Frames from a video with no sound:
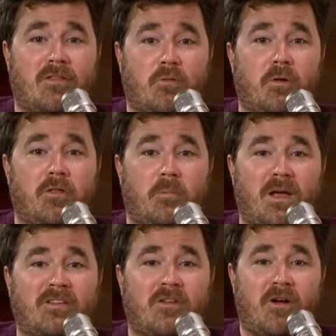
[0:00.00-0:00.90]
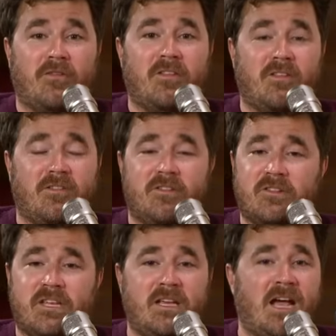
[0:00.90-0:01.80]
to one of the best offenses in the
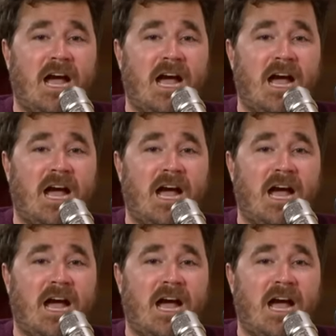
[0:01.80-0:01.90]
league,